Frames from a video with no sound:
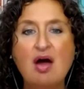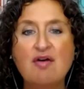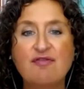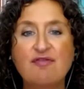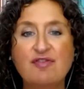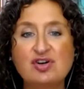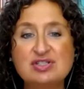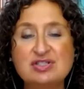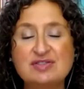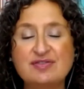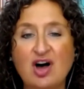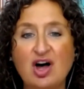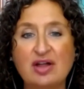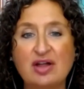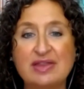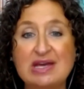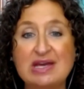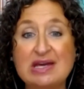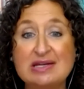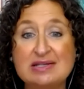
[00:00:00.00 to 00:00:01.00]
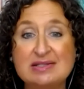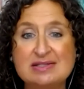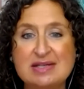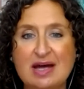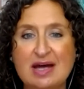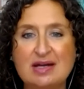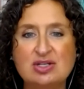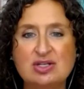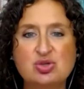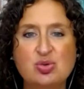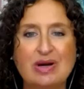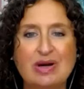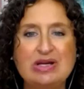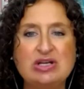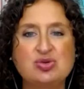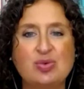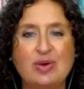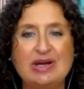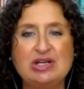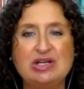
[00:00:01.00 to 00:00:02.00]
First of all, the Insight
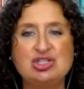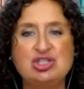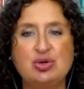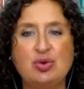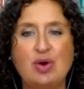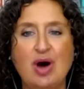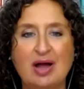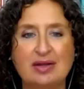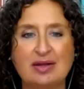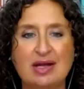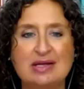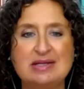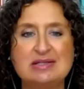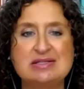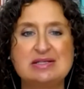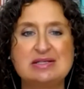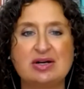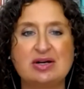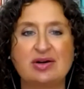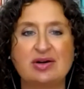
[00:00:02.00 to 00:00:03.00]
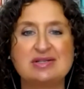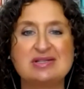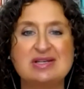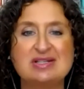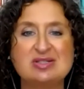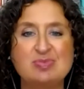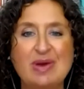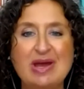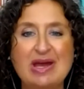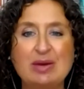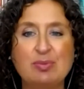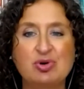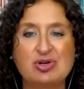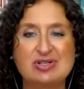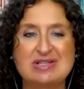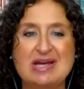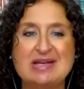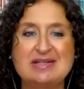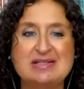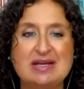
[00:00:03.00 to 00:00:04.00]
2022 online series is being
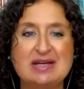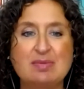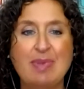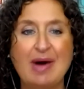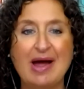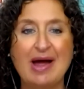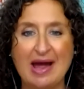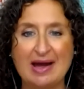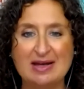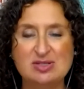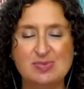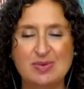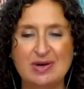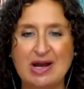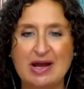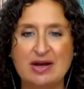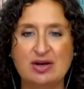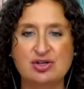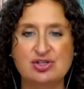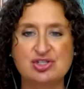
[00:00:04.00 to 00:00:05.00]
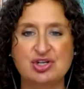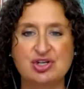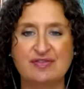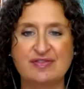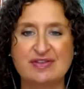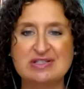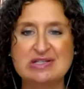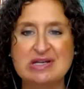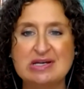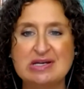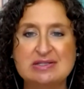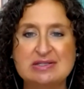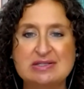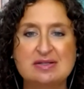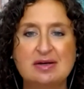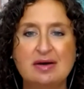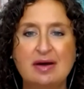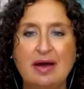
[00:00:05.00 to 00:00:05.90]
presented by Expediter Services.